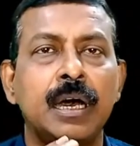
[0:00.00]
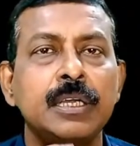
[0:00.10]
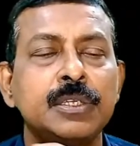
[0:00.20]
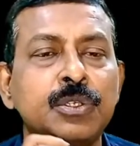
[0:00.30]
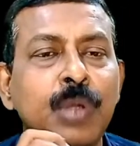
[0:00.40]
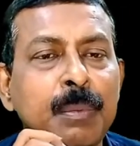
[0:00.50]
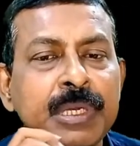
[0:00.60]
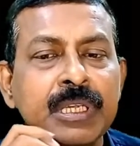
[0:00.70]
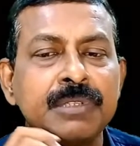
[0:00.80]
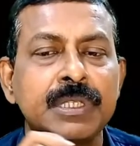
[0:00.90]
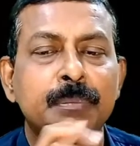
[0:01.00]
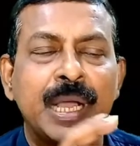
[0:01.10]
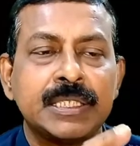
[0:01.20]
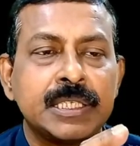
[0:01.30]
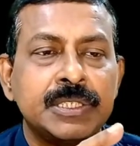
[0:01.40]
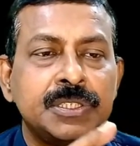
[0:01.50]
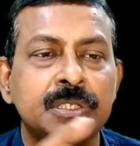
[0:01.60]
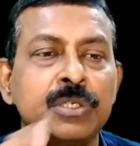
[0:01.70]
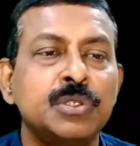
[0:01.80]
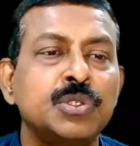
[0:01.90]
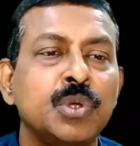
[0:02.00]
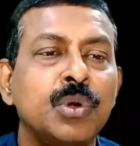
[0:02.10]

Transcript: You have been given the passage. So